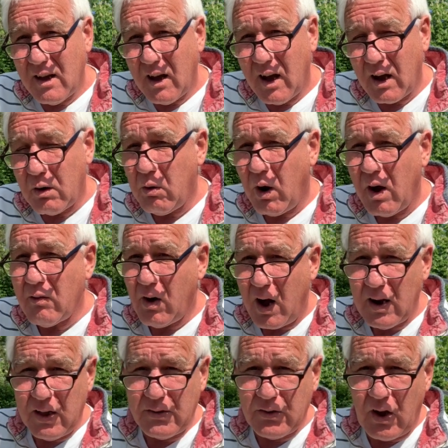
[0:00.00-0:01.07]
and quite
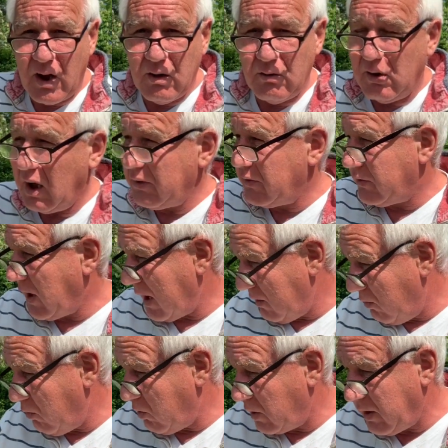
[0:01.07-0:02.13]
rightly so, and say,
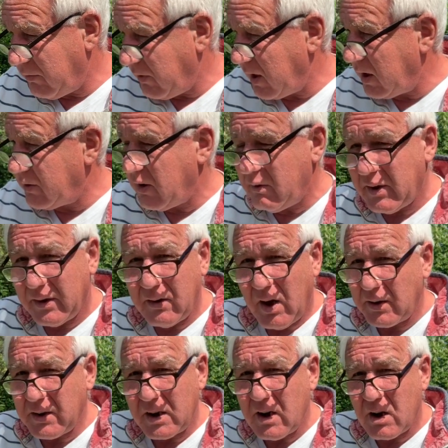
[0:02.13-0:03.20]
what do you think you're doing? I
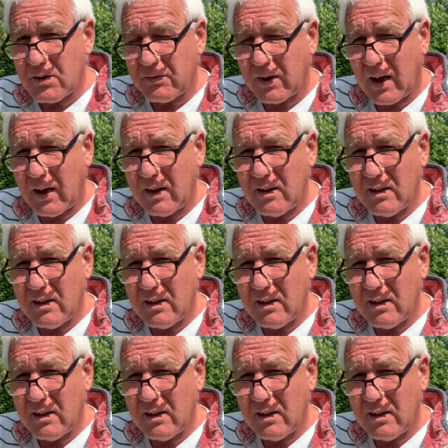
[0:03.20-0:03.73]
didn't ask for that.